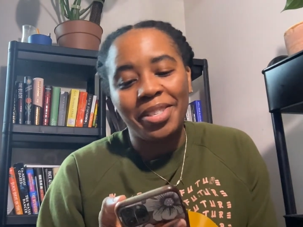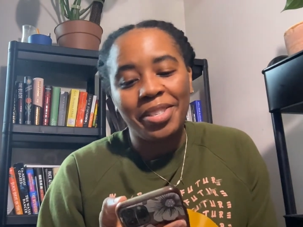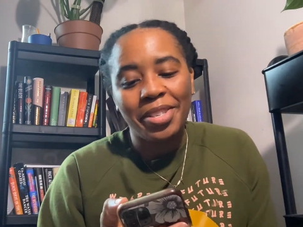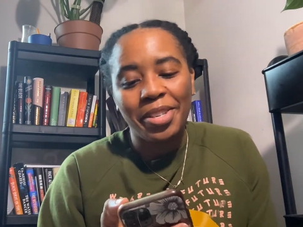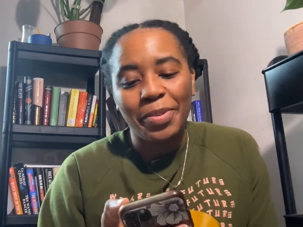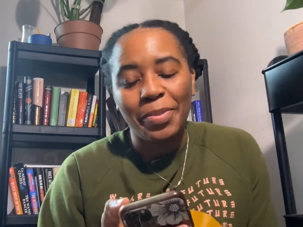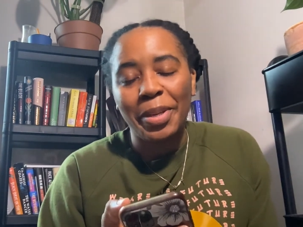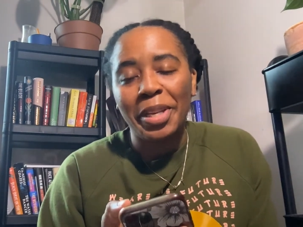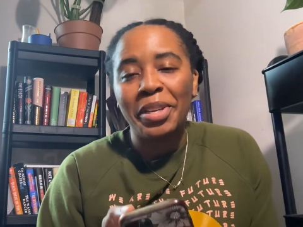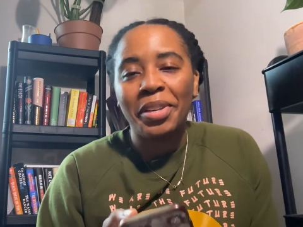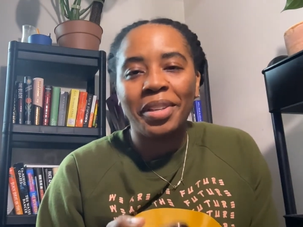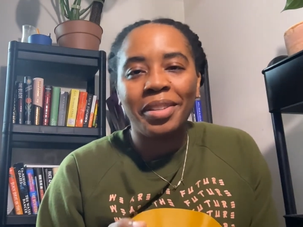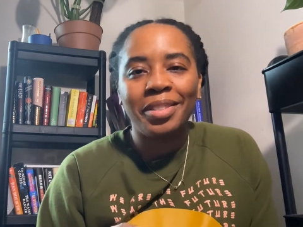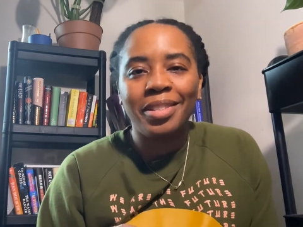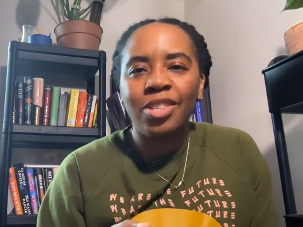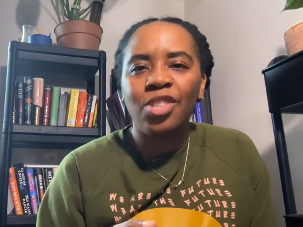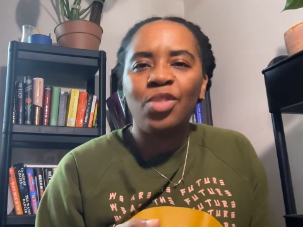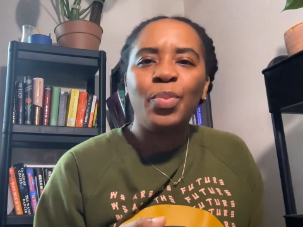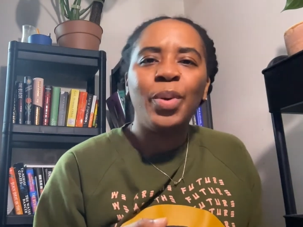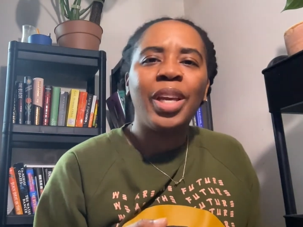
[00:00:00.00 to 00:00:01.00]
You know,
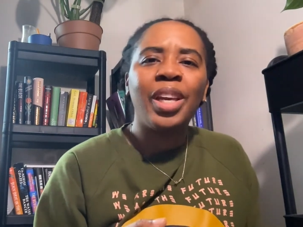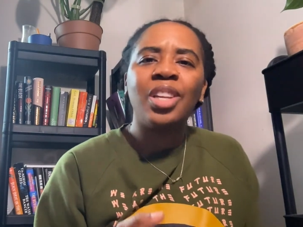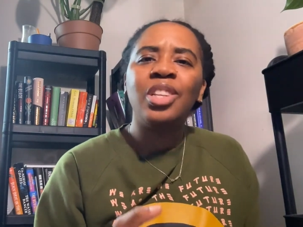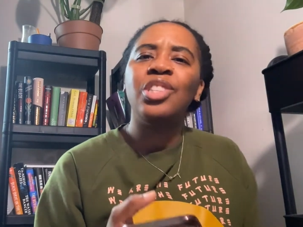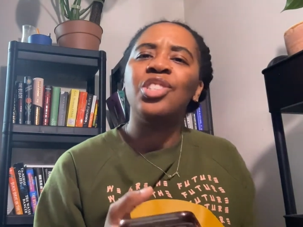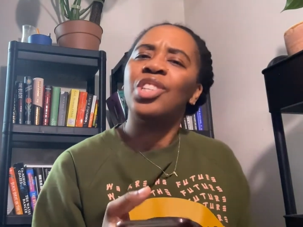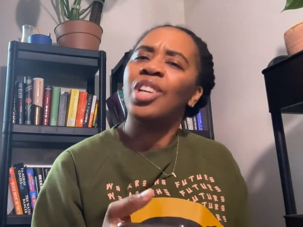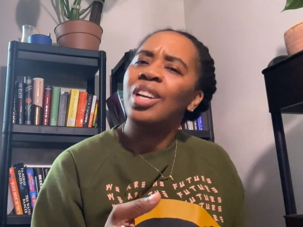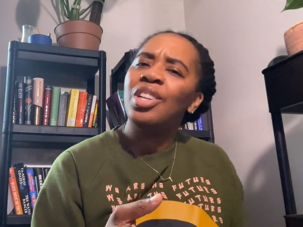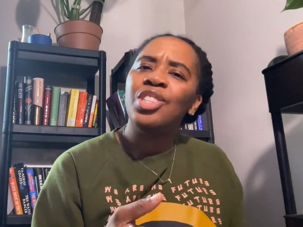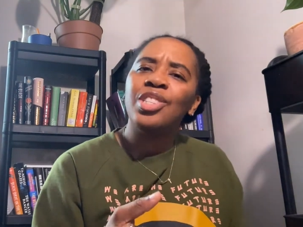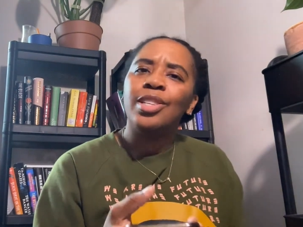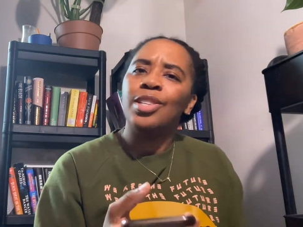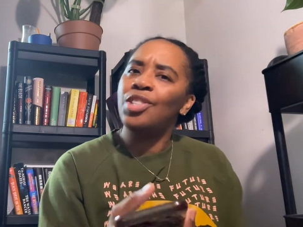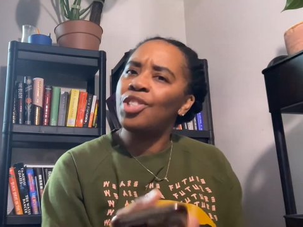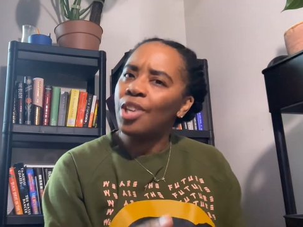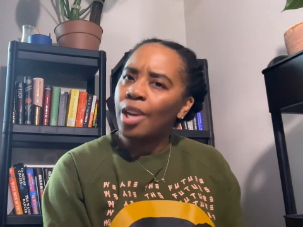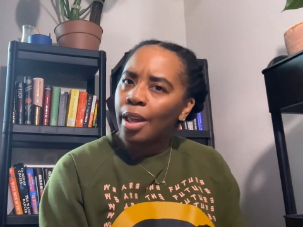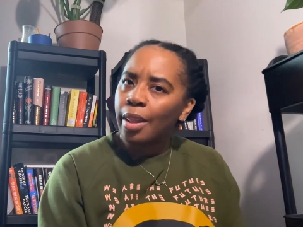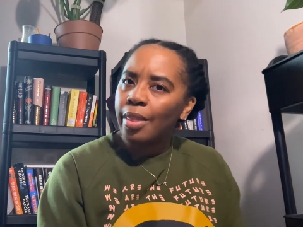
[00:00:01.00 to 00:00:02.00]
we can judge each
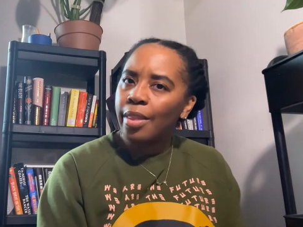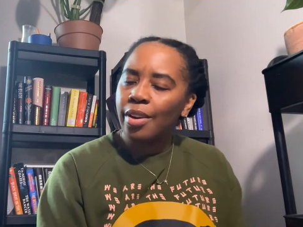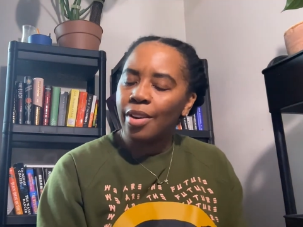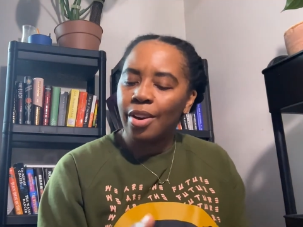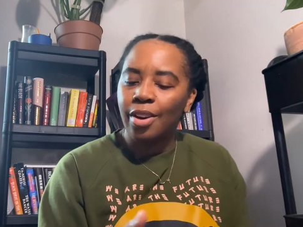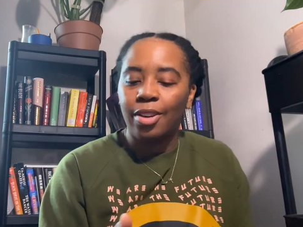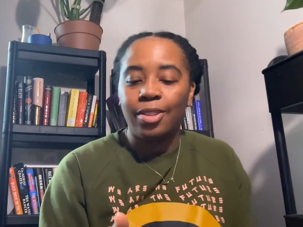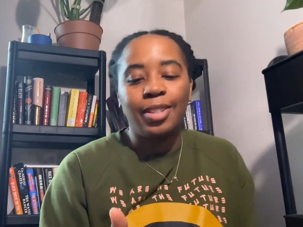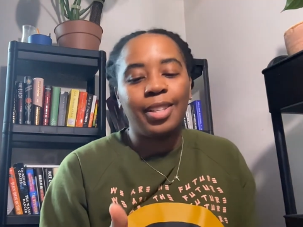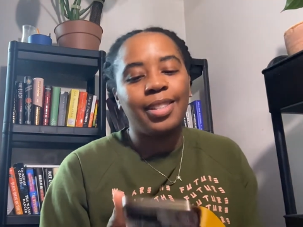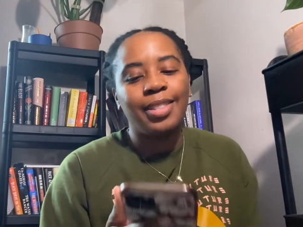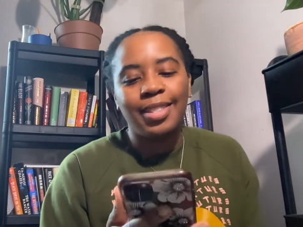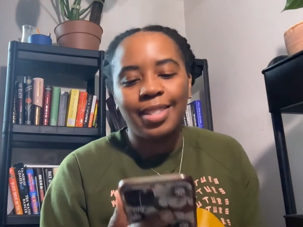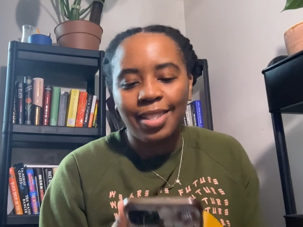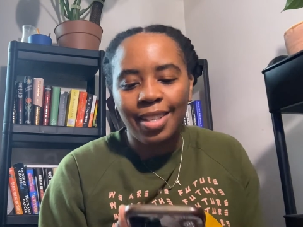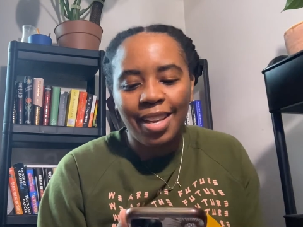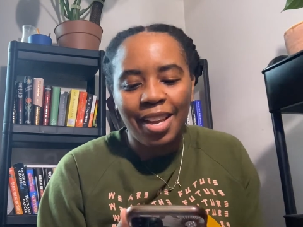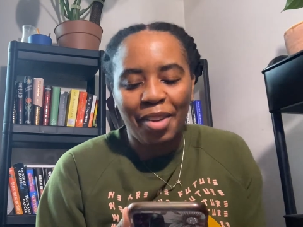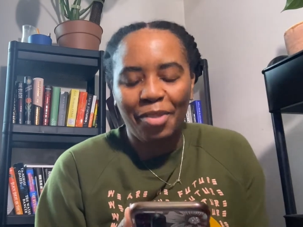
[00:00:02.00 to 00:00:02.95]
other to see